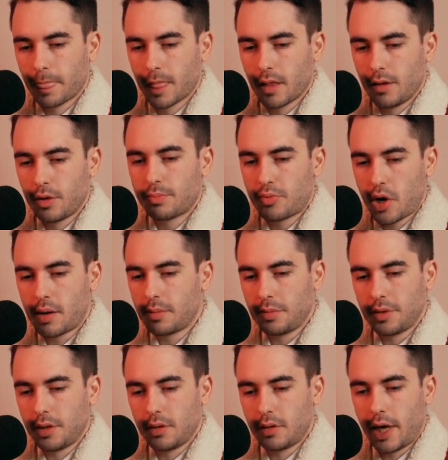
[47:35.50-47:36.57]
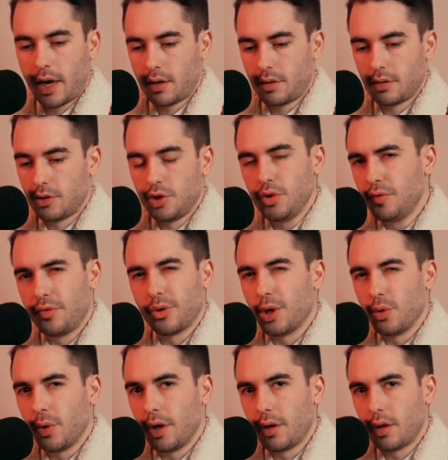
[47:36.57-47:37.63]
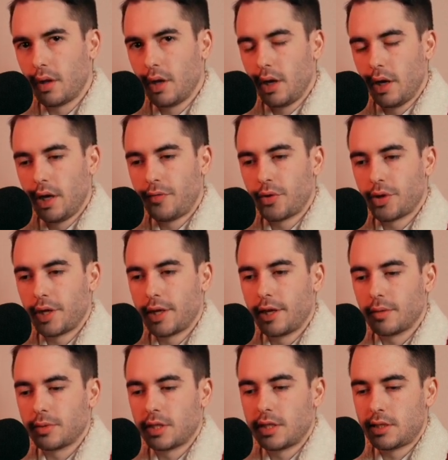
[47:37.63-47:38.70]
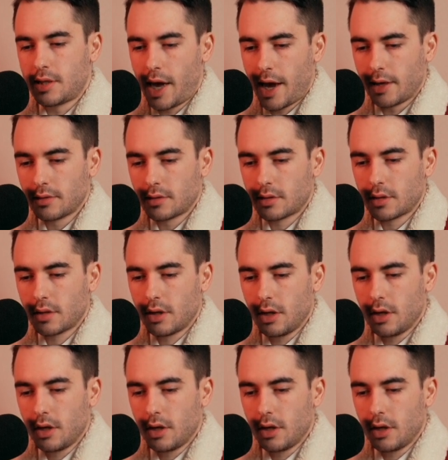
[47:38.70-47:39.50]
you're probably not going to do very well. If you're going to get upset.